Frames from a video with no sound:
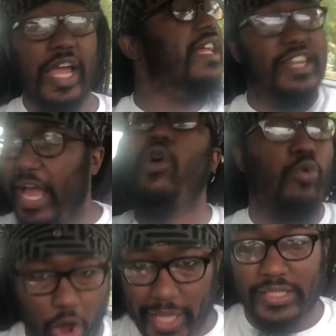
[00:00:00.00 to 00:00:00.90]
Nigga,
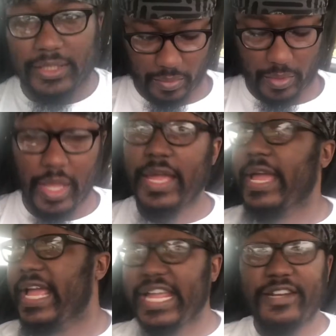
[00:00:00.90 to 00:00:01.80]
what?
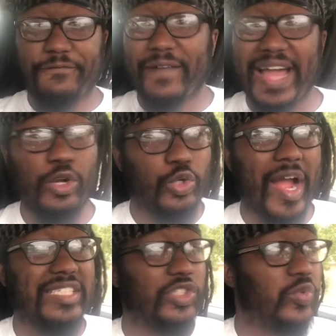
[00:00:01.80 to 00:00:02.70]
In the Final
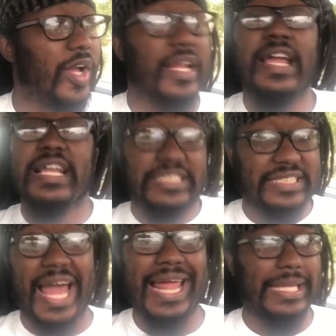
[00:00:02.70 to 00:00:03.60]
Crisis run,
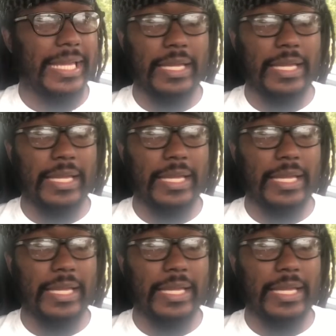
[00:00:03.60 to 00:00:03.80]
Static